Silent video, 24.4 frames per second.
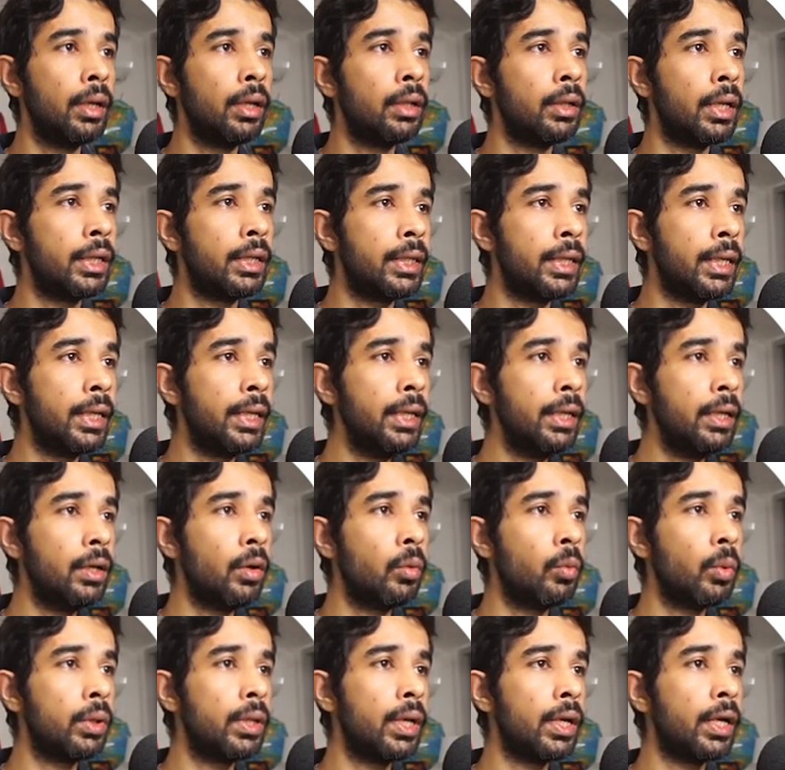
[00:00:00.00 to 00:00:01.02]
The T
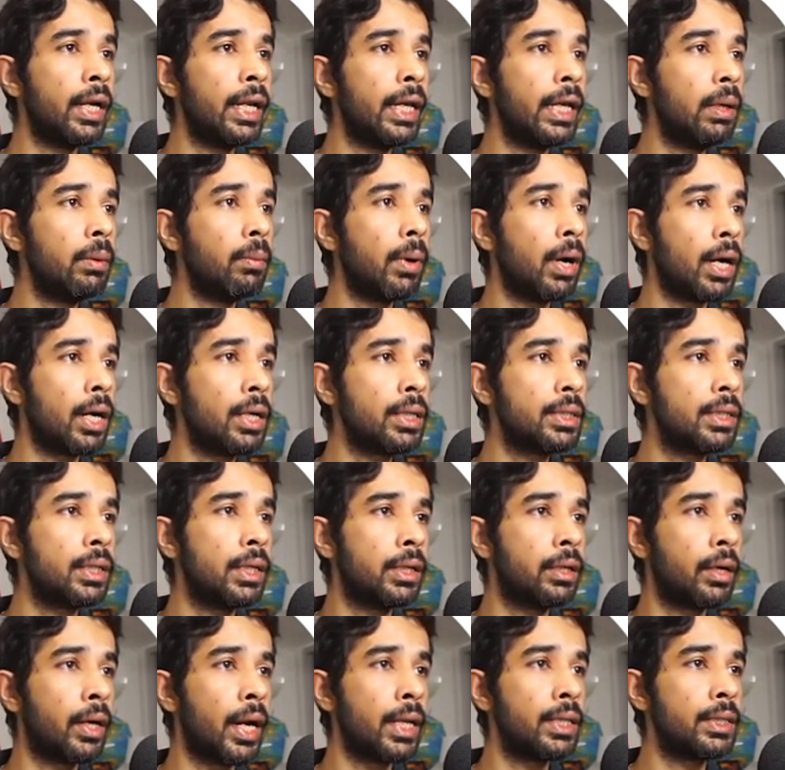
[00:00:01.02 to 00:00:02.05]
with the green marks a
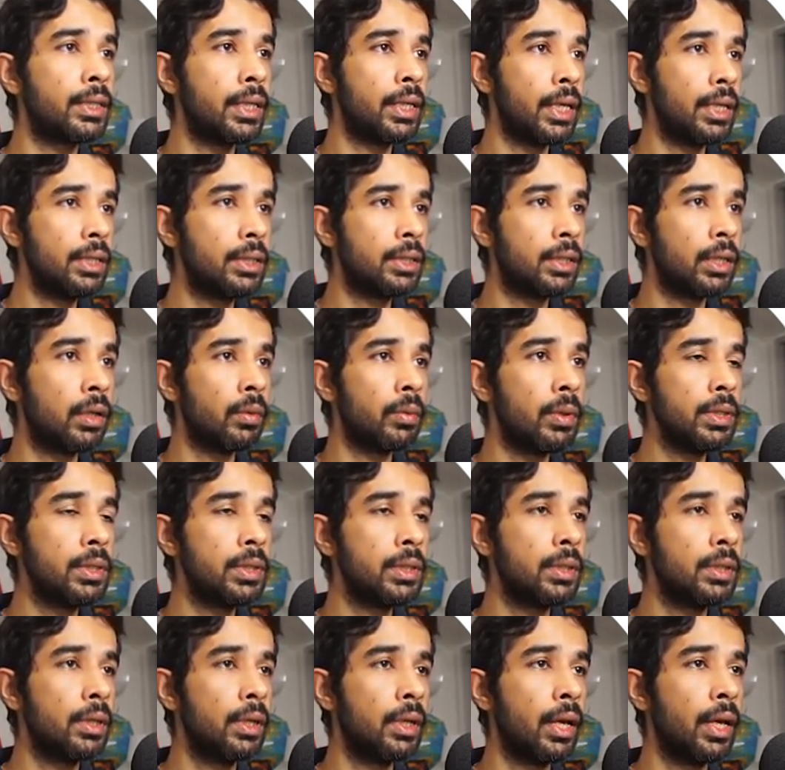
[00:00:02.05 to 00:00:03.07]
transient
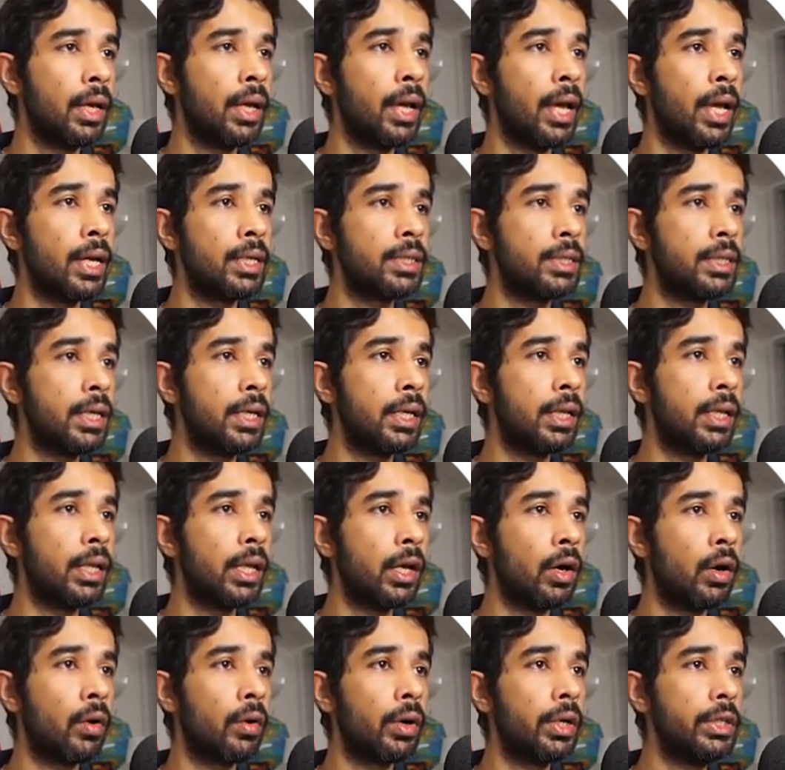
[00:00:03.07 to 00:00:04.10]
service, SC in the
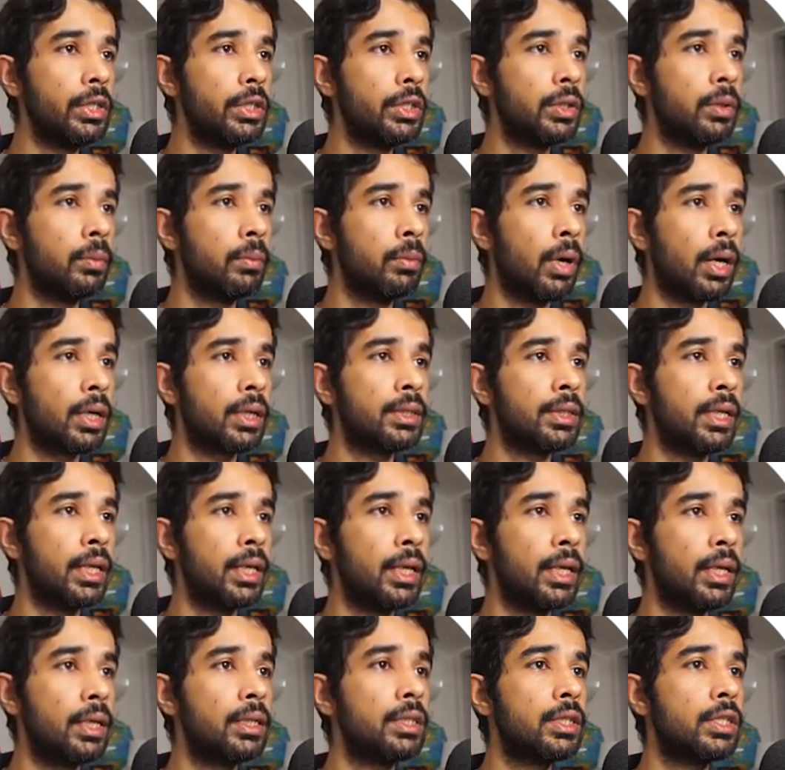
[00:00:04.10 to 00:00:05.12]
orange marks
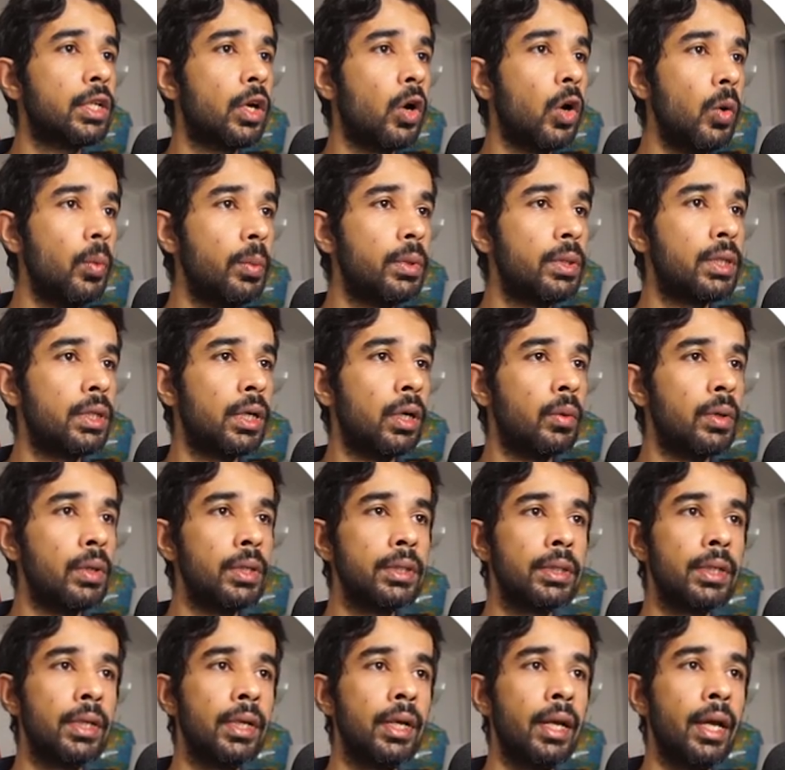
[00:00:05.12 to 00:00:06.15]
the scoped
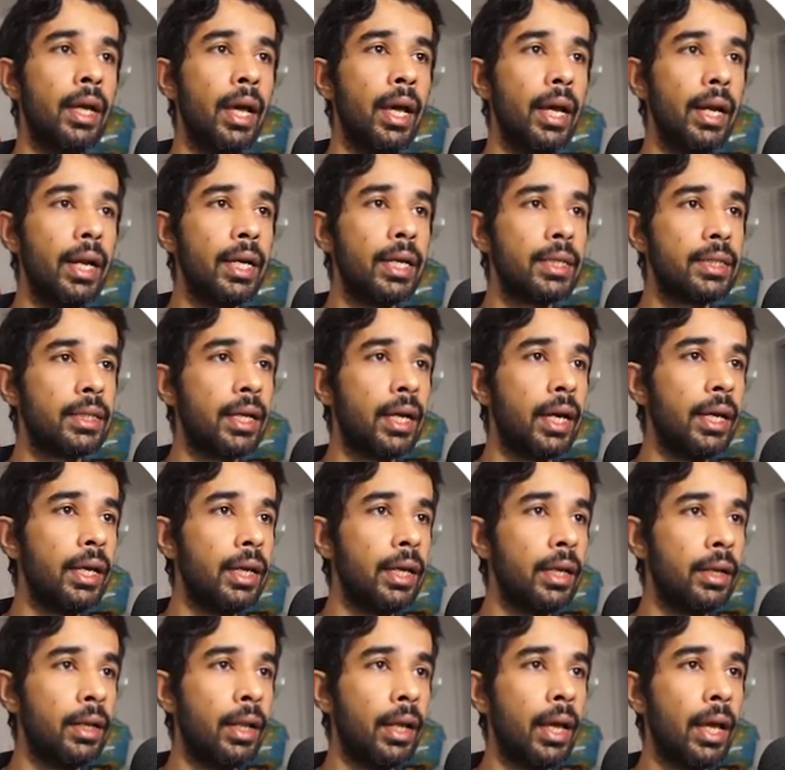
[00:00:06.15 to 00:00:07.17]
service, and SI
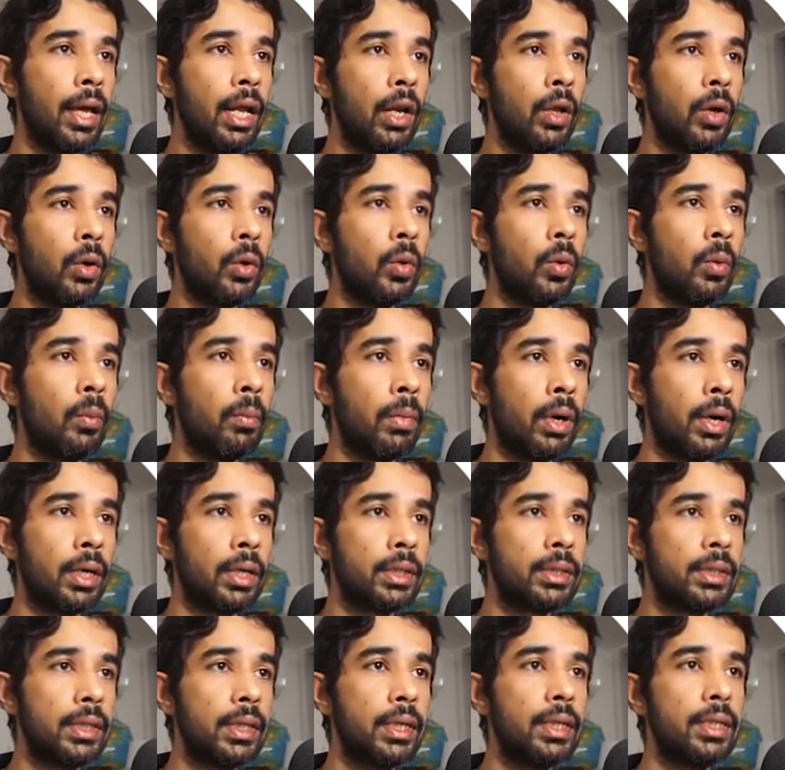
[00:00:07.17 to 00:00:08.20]
in the yellow
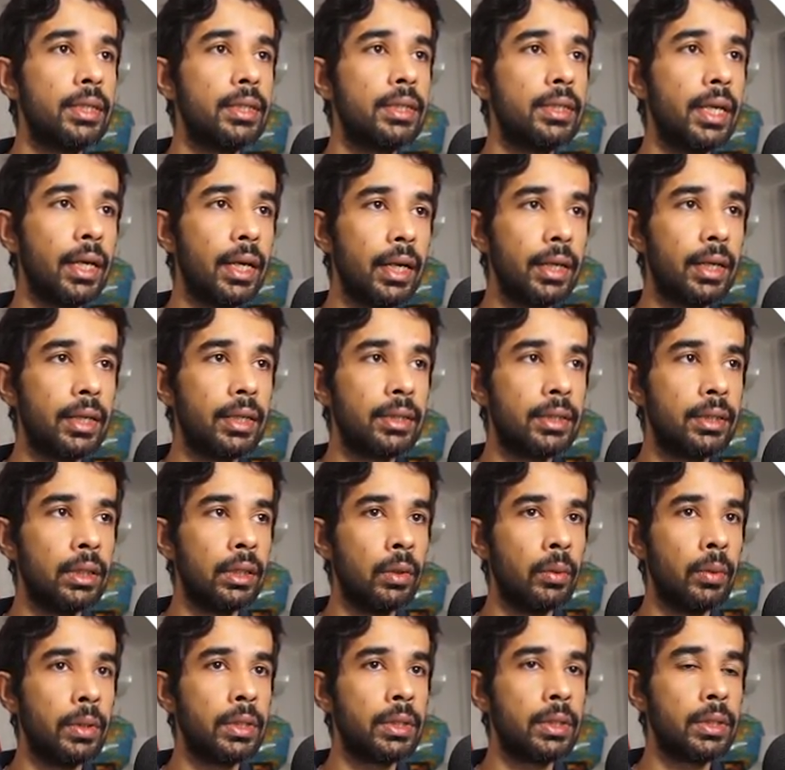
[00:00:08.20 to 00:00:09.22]
marks singleton
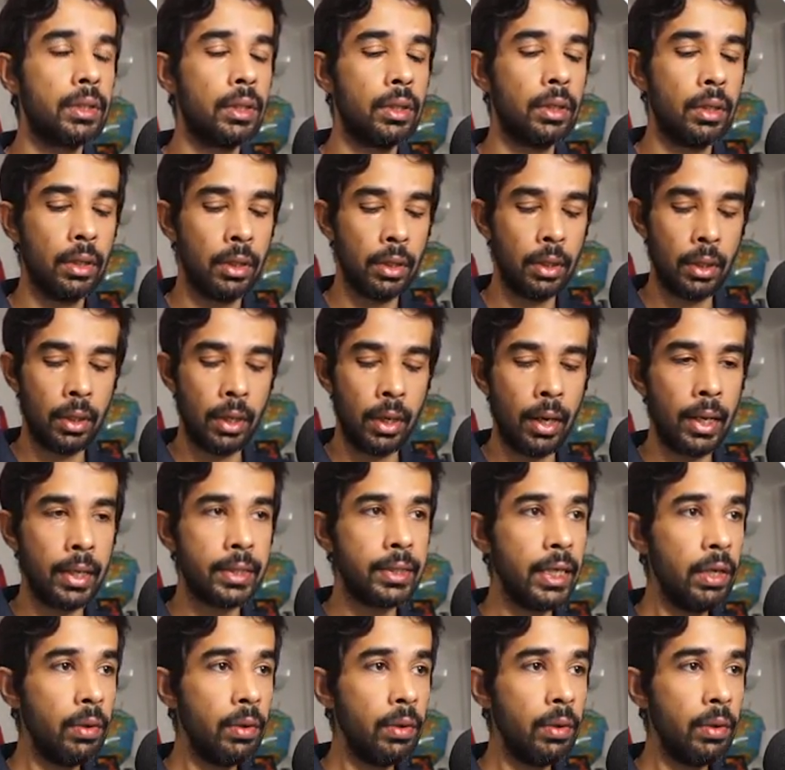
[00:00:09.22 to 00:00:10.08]
service. Let's say